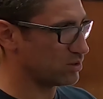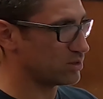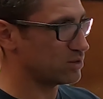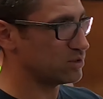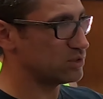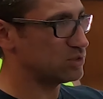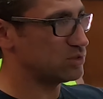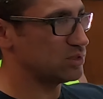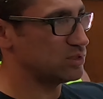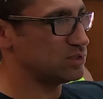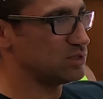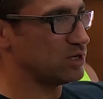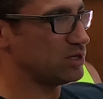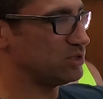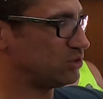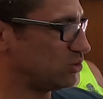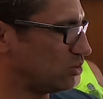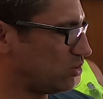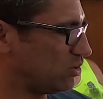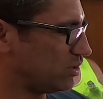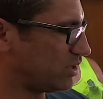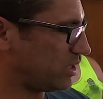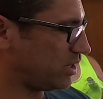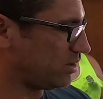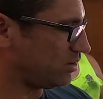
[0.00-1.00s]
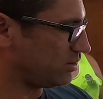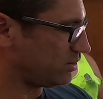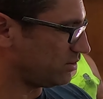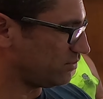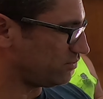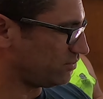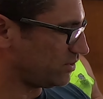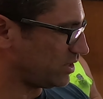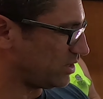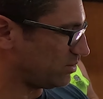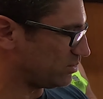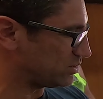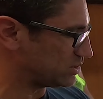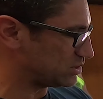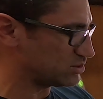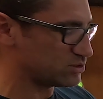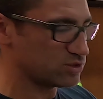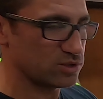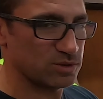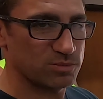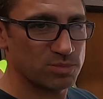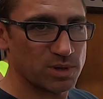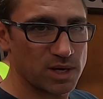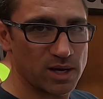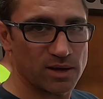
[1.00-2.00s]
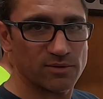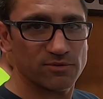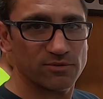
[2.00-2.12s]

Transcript: because there's no door there and the flare was a two-part